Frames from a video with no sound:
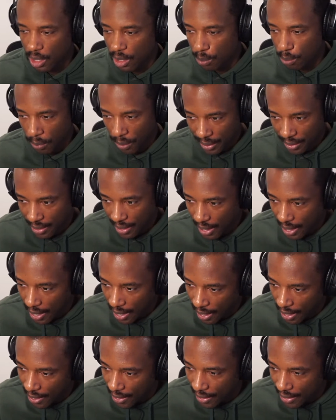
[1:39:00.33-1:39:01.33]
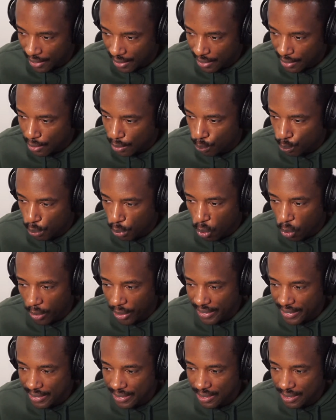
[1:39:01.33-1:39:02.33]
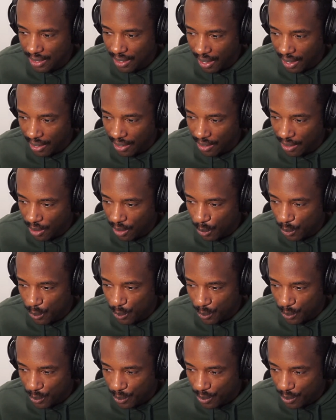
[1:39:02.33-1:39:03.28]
My guy, Endpoint. Ayo.